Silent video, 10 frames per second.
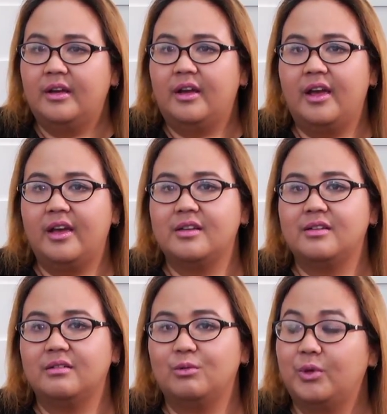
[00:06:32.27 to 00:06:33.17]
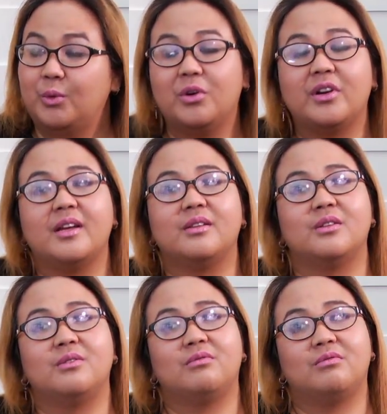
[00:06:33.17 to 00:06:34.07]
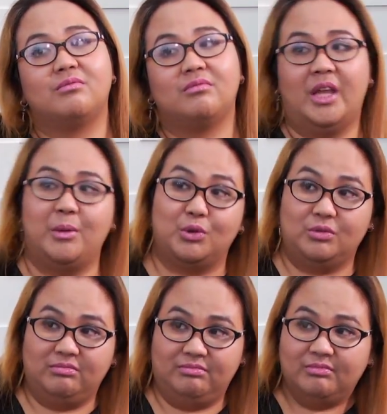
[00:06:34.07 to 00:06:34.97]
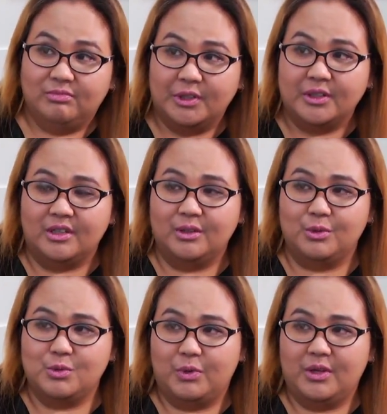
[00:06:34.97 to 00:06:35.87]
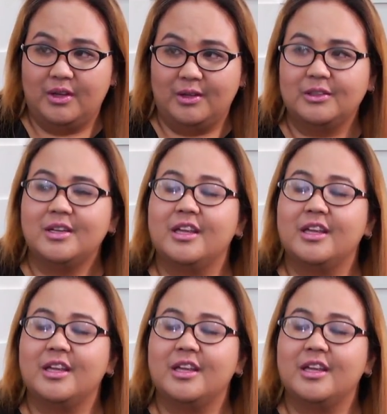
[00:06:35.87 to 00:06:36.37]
and we weren't at the table when the deal was being held.